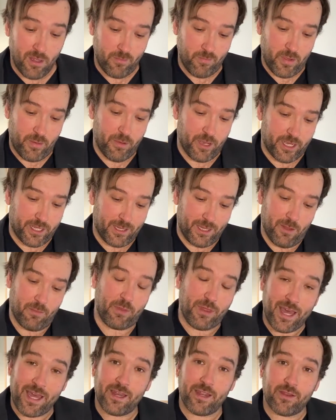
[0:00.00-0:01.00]
Maybe I can lump
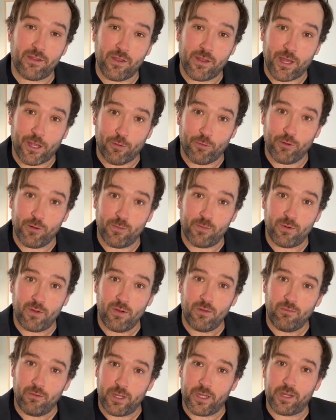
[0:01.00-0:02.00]
that into that group.
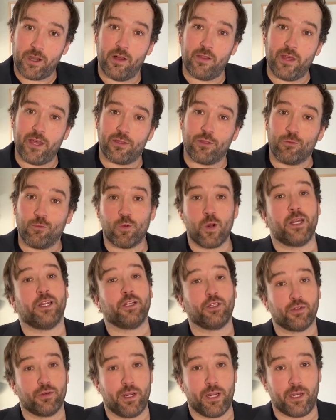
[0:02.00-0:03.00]
We can call that the
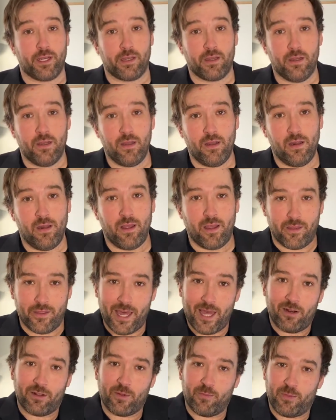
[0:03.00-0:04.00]
running training. And
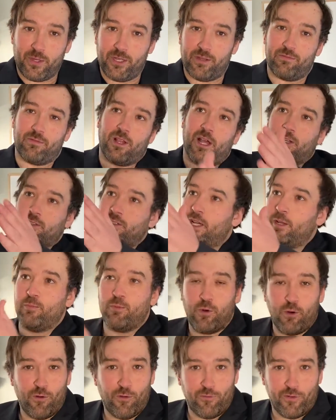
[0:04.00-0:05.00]
that'll compete alongside
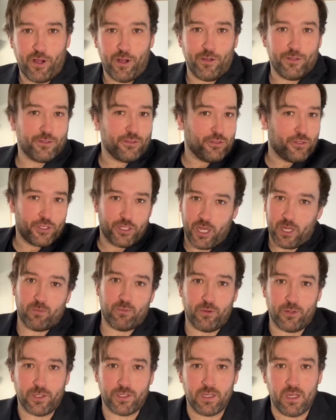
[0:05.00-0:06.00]
pole vault or shot
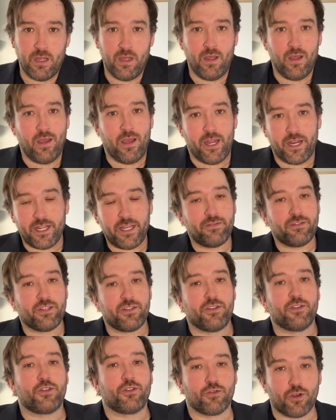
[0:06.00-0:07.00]
put. And it gives
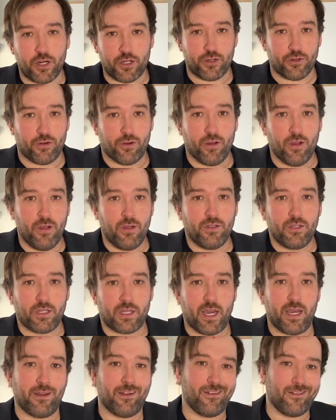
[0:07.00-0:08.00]
us a structure to
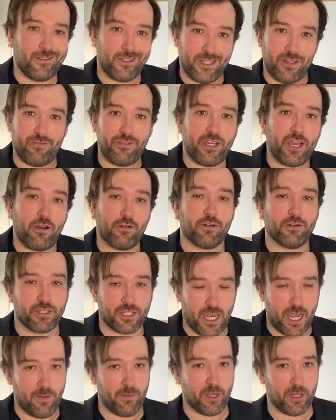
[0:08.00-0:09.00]
kind of divvy out our
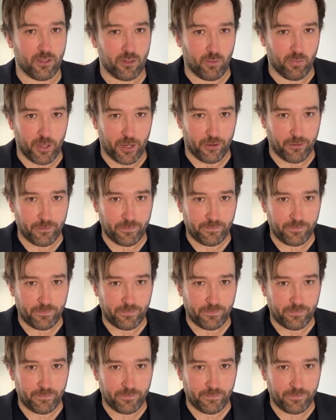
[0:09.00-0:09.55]
timing a little better.